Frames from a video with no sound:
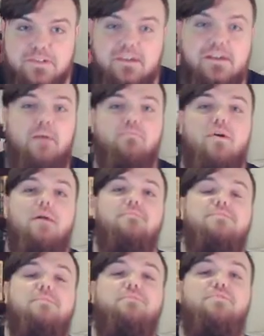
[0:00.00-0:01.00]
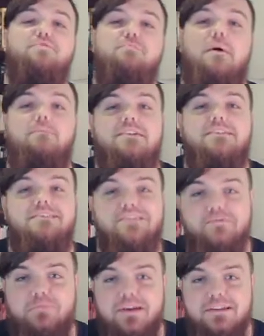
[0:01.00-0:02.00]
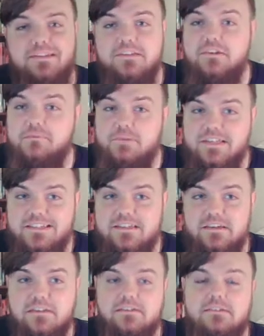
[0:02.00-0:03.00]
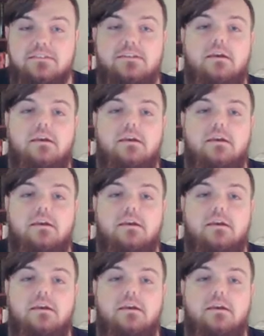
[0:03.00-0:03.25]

and I promise I'm going to do my best to explain it so that it makes sense.